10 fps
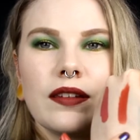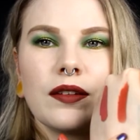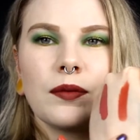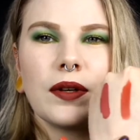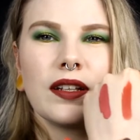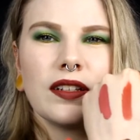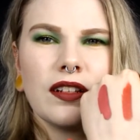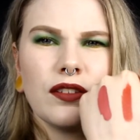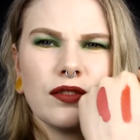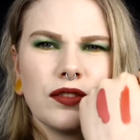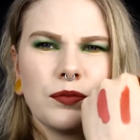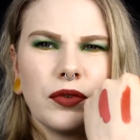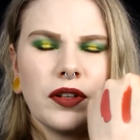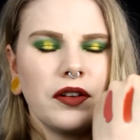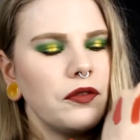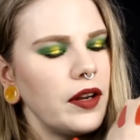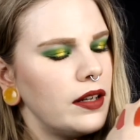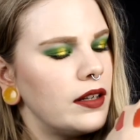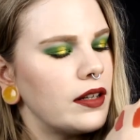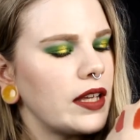This one, it looks pretty
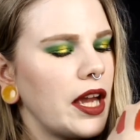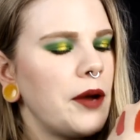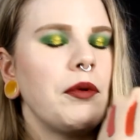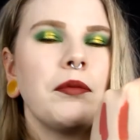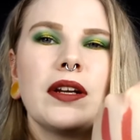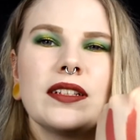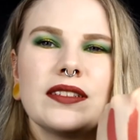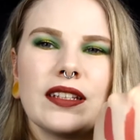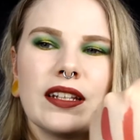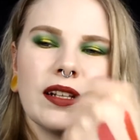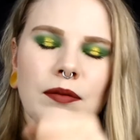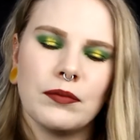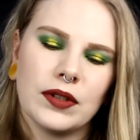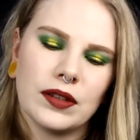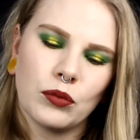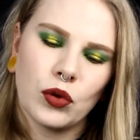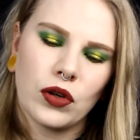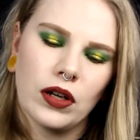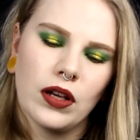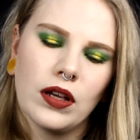red in the camera, but it's a little bit more...